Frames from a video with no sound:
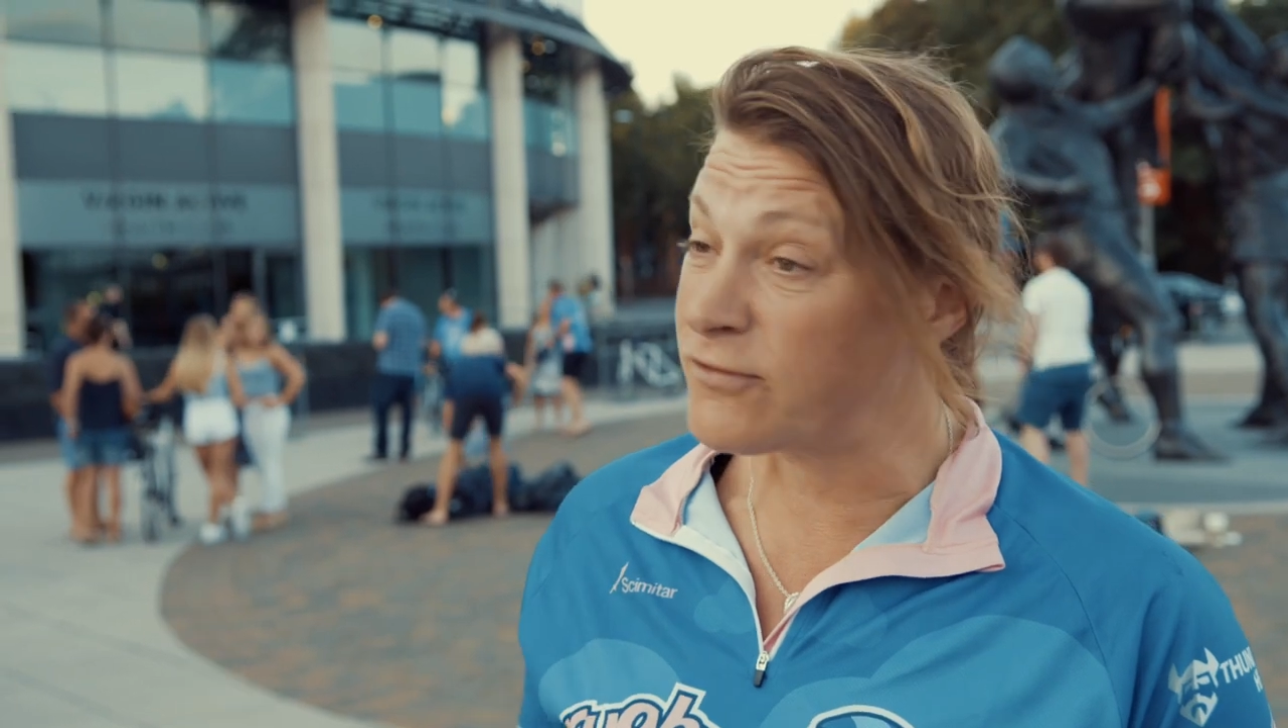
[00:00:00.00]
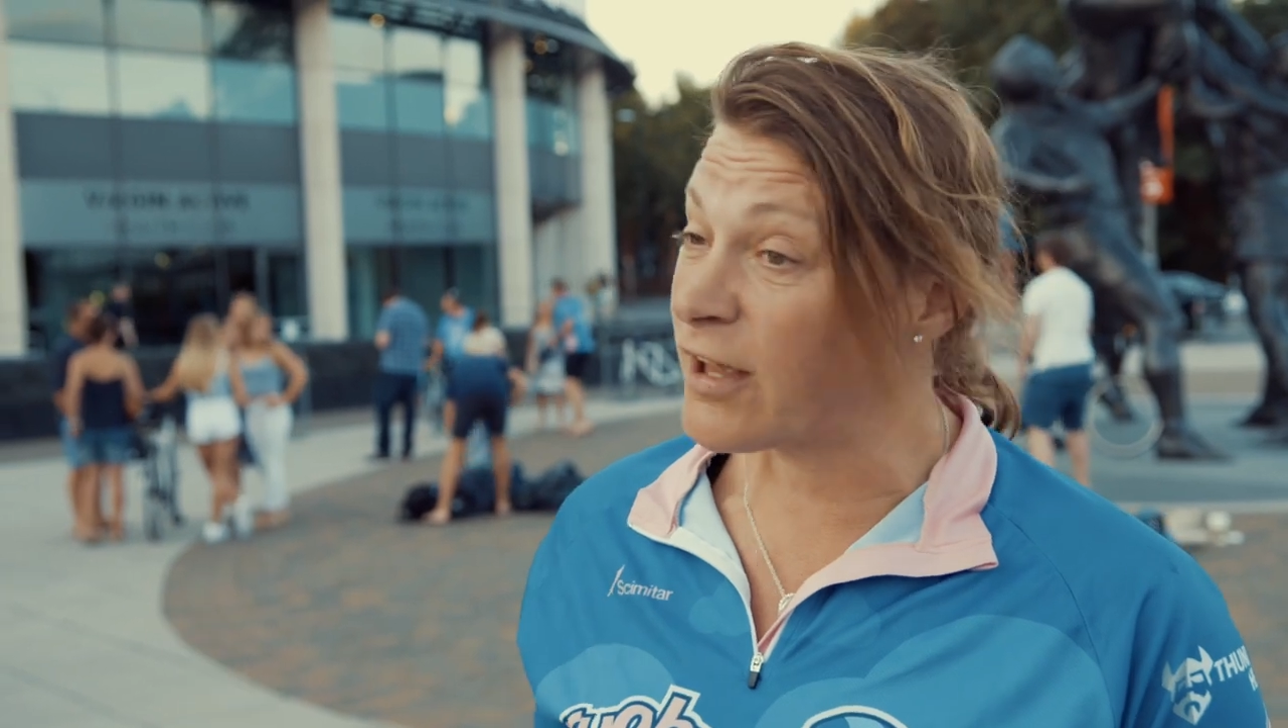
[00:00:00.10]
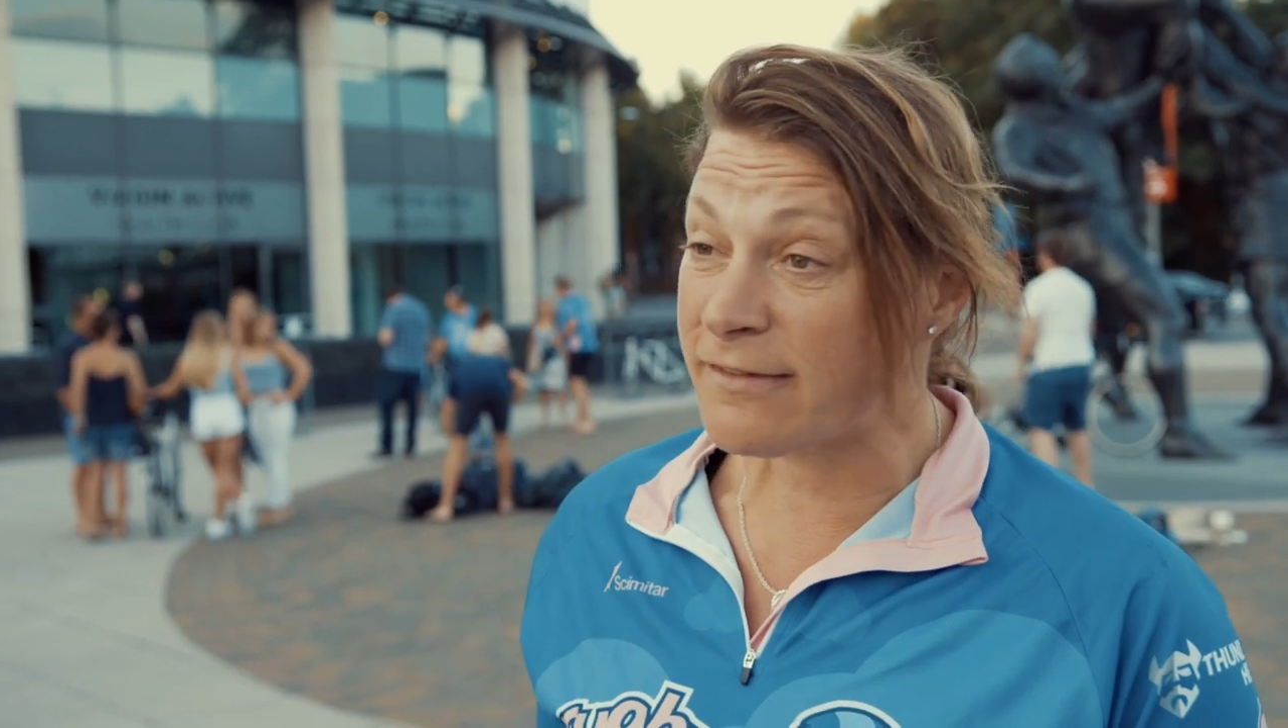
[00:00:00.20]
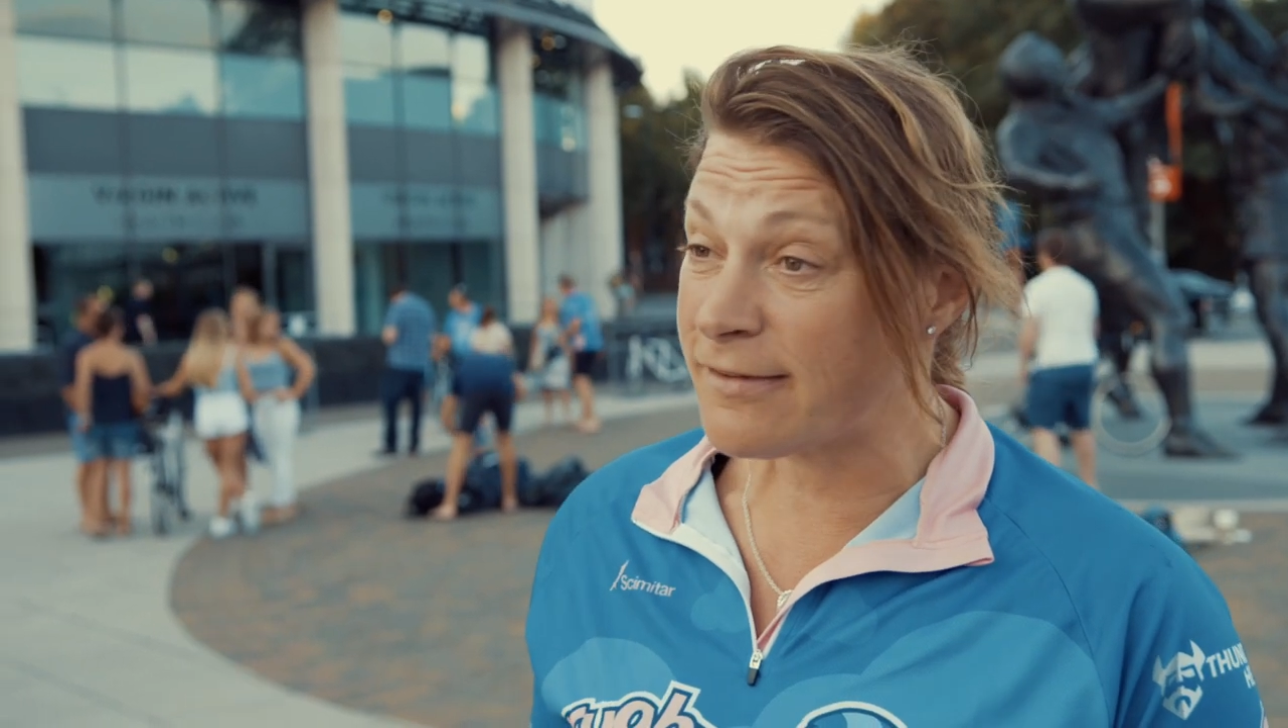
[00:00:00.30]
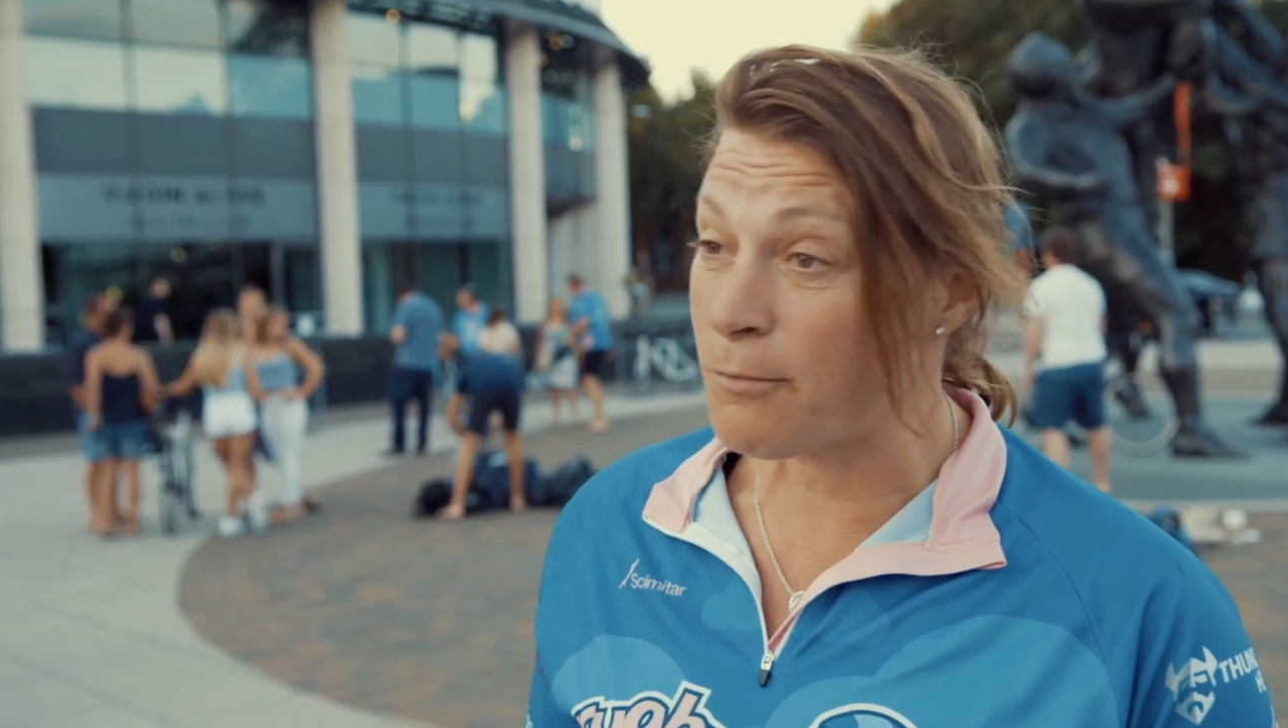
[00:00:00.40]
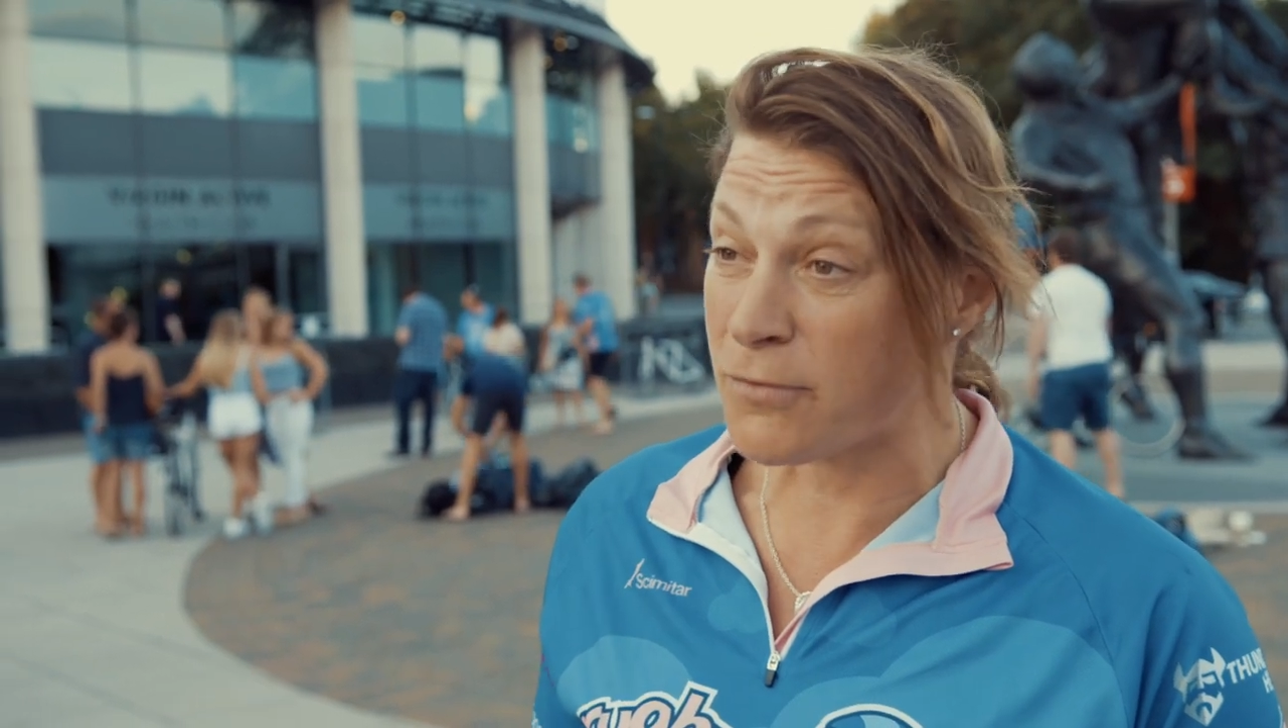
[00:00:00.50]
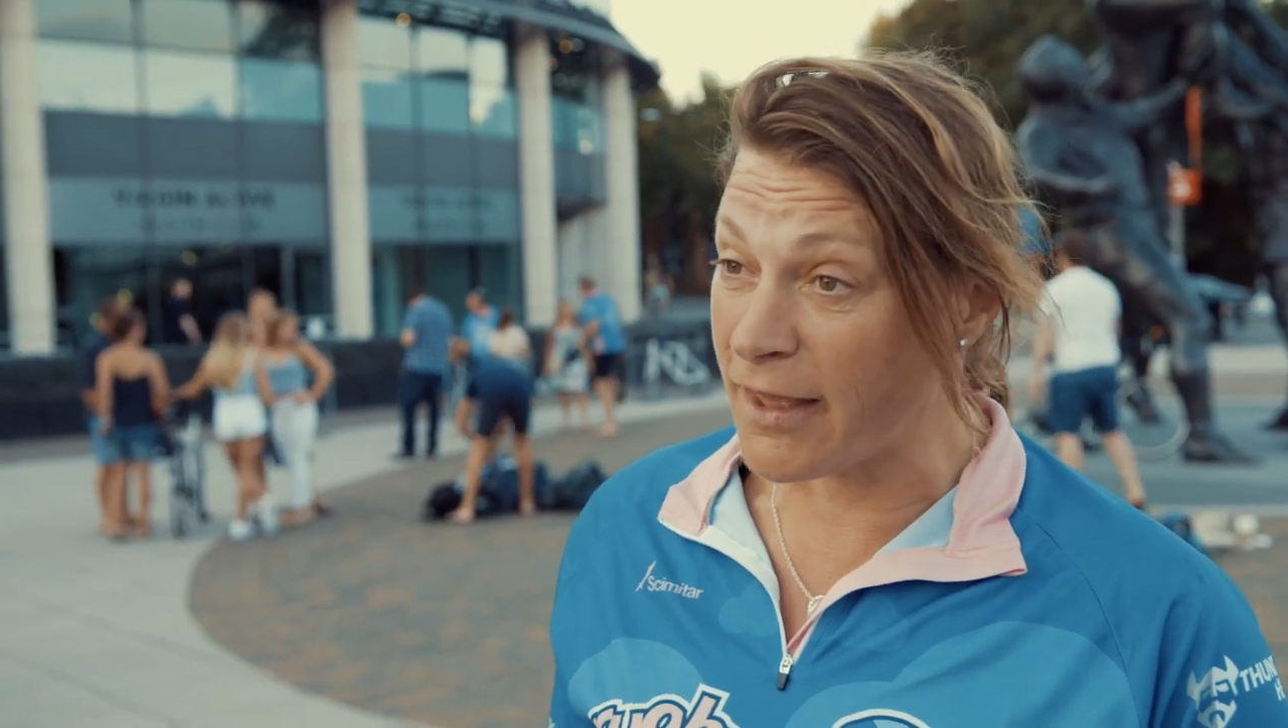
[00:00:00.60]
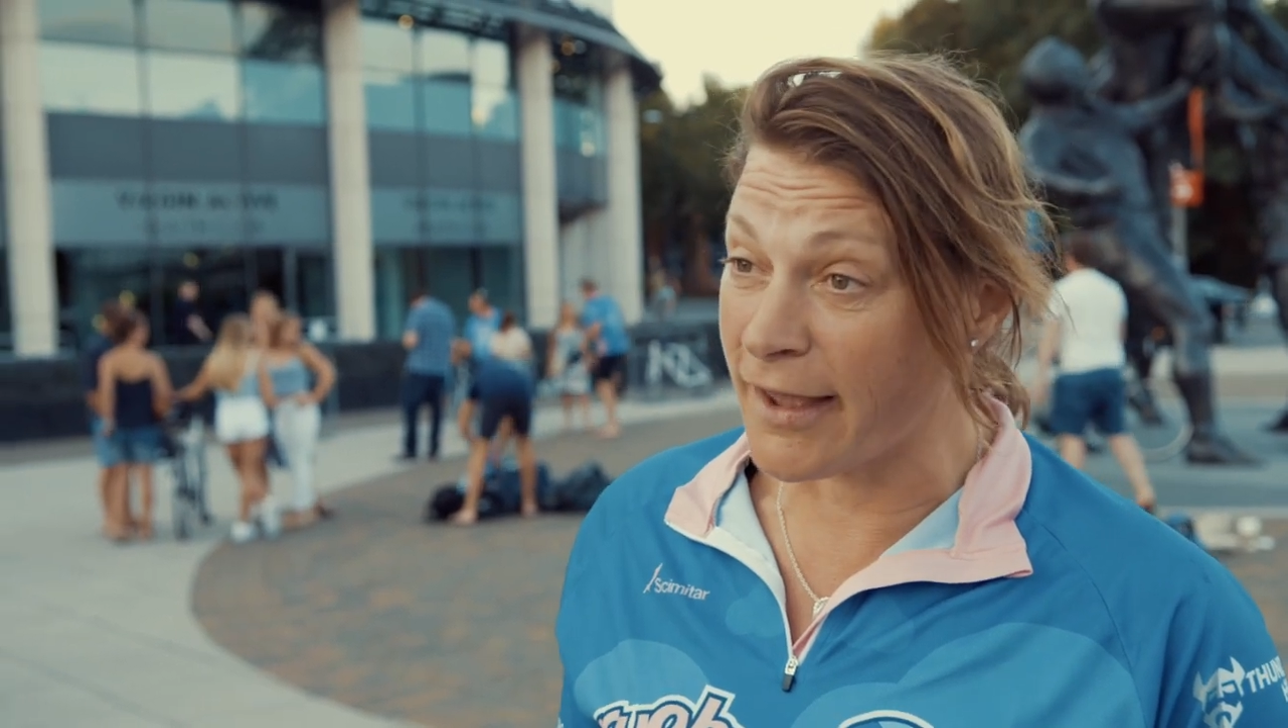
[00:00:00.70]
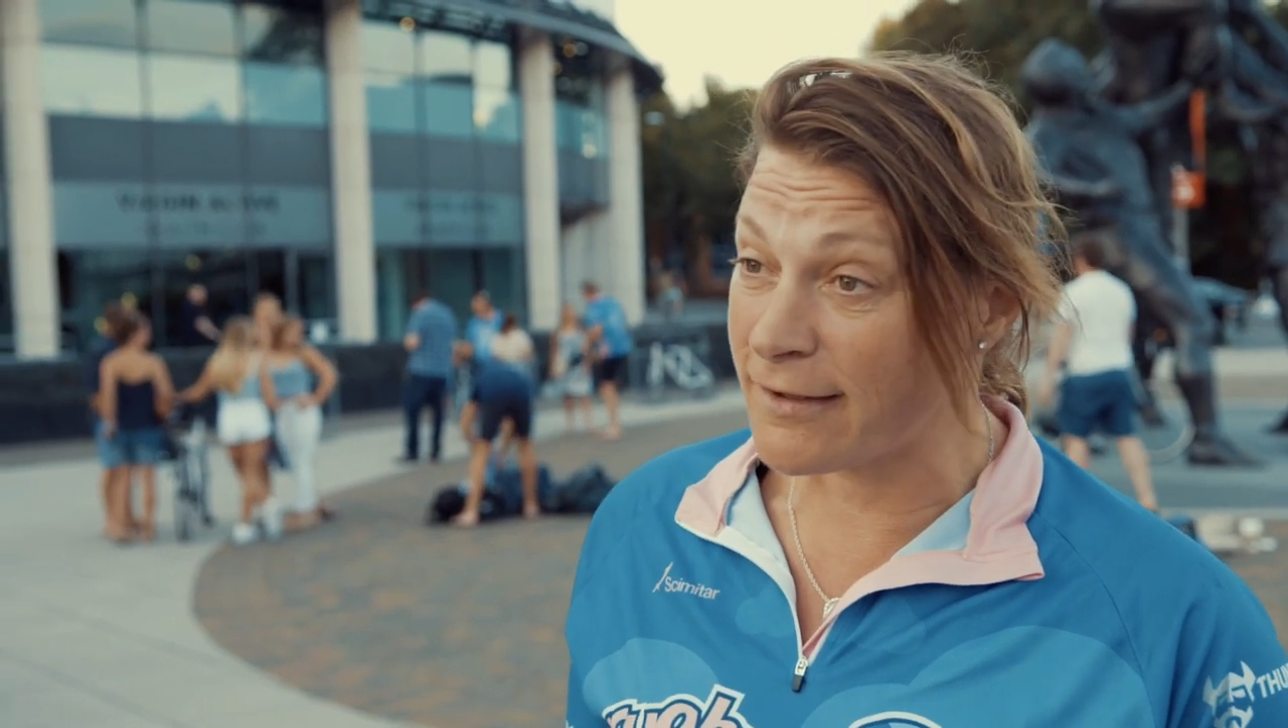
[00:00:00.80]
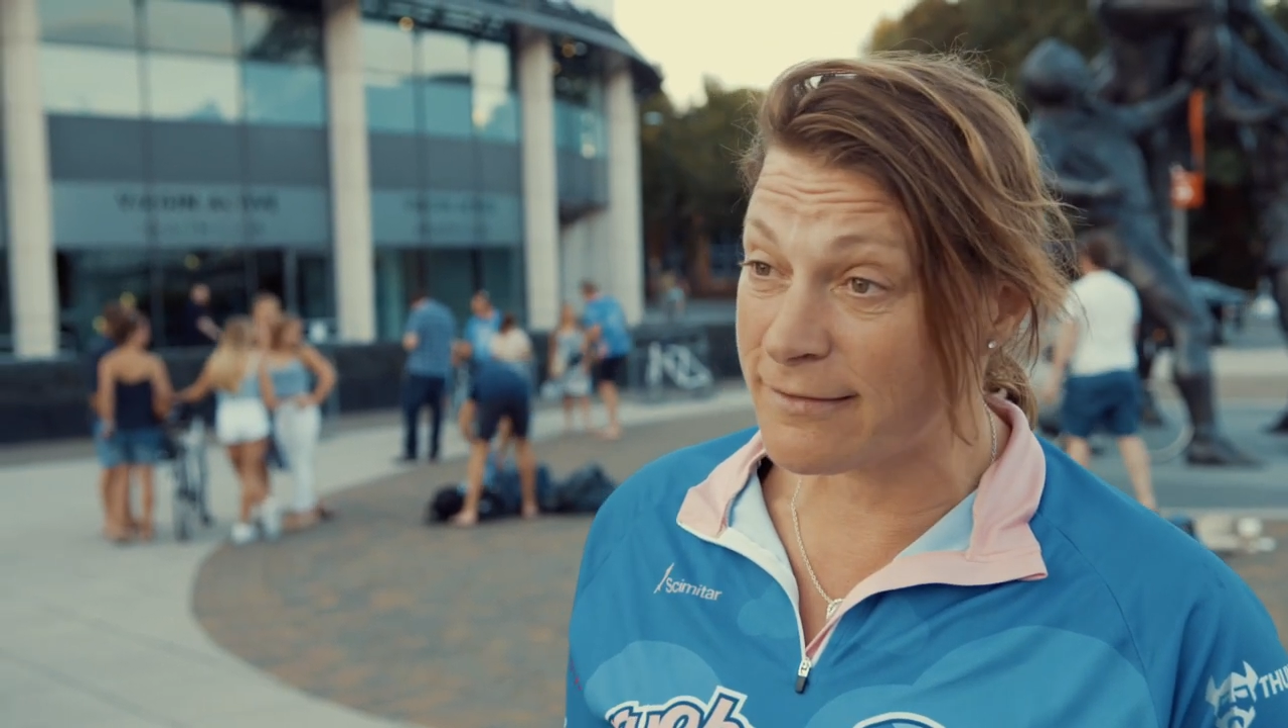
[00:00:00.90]
you've done
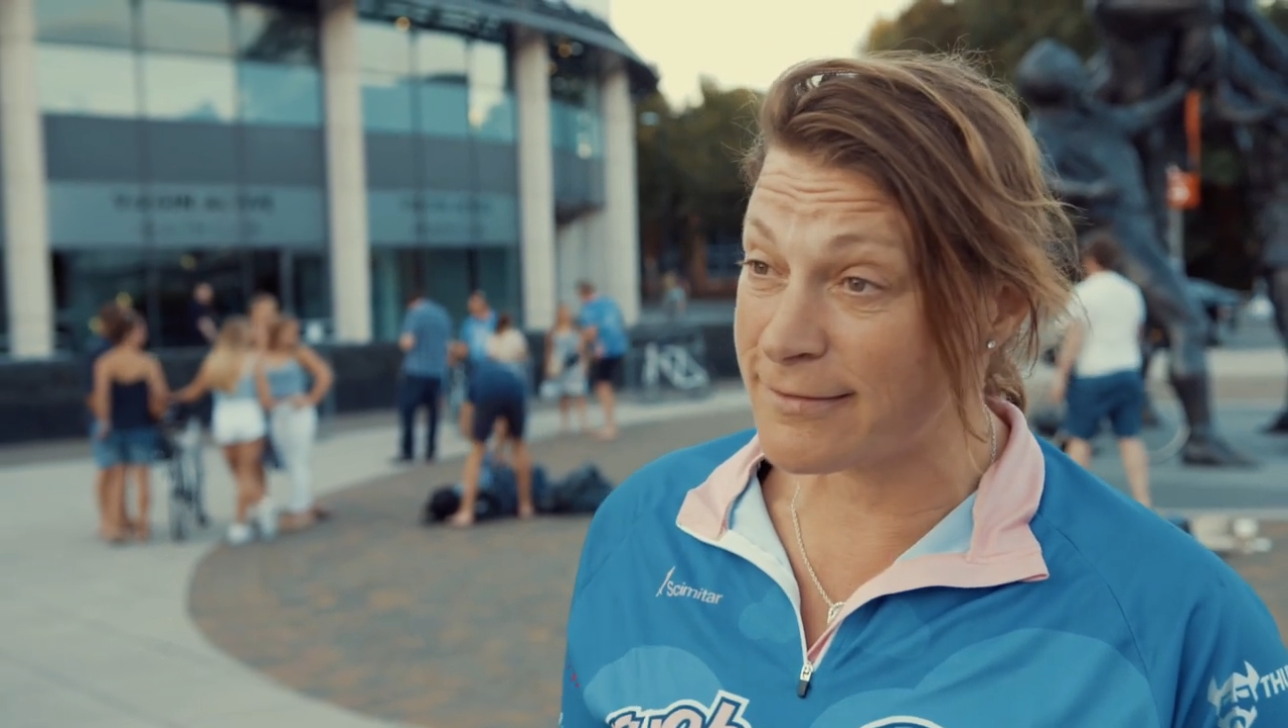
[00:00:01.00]
something